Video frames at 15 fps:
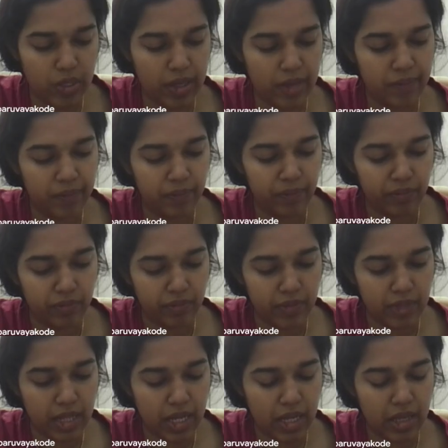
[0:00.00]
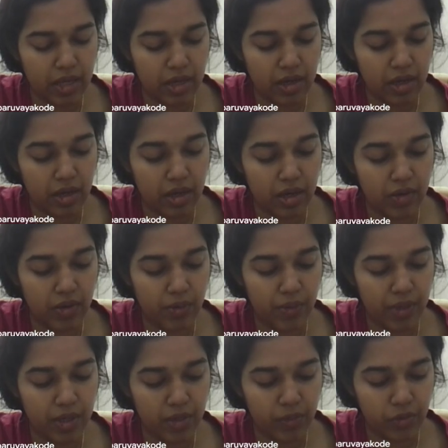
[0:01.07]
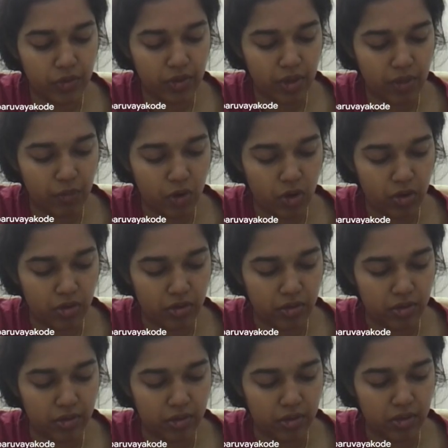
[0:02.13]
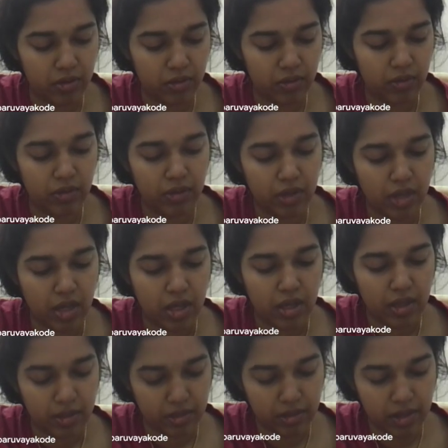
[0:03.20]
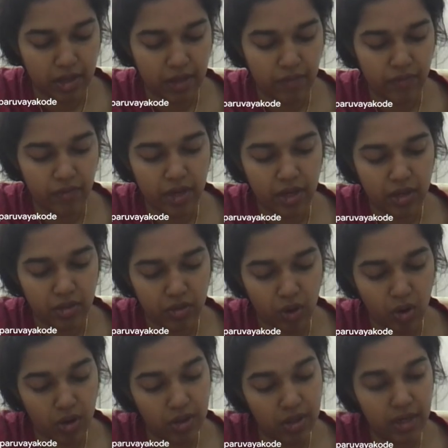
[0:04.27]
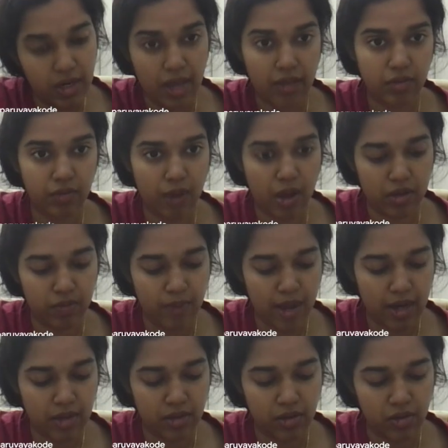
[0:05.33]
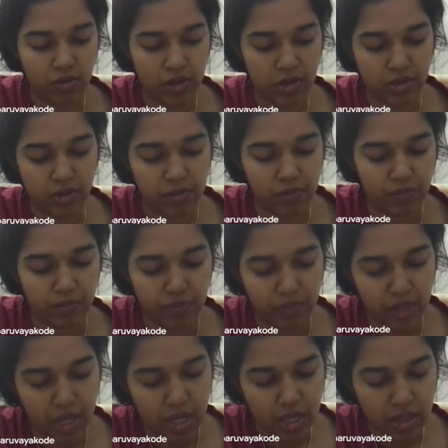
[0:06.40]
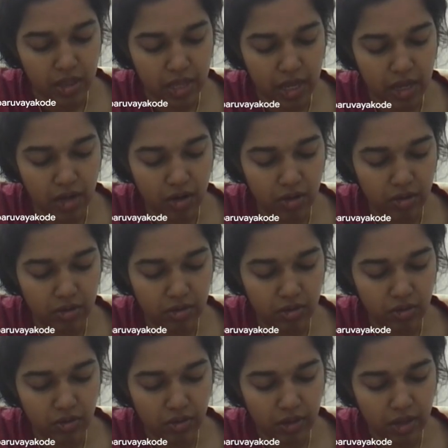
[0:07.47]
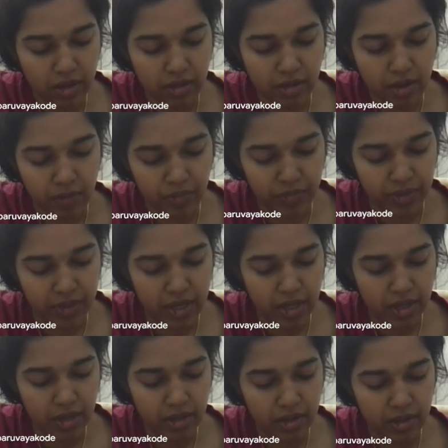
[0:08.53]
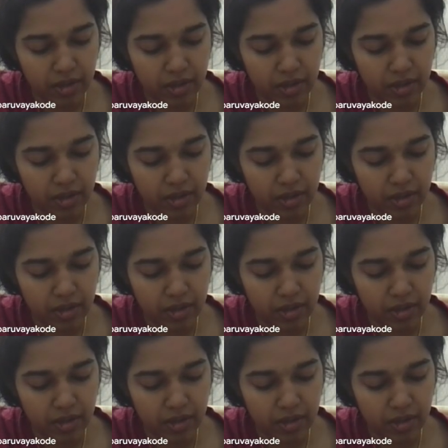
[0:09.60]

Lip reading: Okay. Like it will be in terms of some constant. Same way, solve the next mass balance equation. There also you will get something.